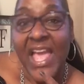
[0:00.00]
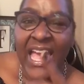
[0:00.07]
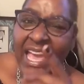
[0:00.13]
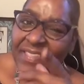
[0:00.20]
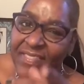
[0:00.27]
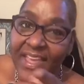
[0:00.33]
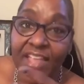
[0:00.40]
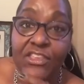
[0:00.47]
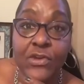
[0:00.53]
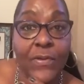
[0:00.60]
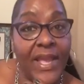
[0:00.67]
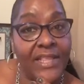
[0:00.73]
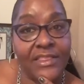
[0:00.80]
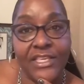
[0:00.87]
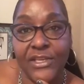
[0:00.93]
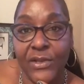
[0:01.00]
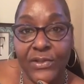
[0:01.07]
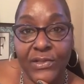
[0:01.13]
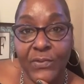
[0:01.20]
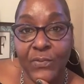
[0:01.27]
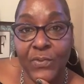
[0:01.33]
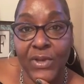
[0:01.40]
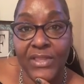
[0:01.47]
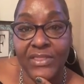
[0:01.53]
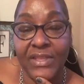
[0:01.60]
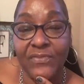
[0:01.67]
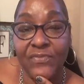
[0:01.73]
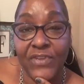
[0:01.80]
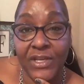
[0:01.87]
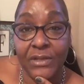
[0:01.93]
And then you ain't the only one
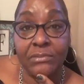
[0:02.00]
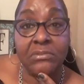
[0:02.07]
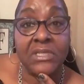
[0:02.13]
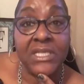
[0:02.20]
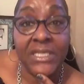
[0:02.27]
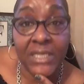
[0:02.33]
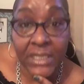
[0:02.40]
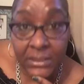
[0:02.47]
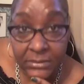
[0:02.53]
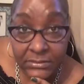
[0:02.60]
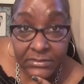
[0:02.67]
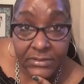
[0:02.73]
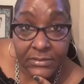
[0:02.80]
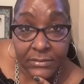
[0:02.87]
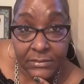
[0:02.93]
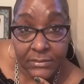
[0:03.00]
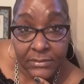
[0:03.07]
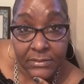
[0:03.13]
that felt guilt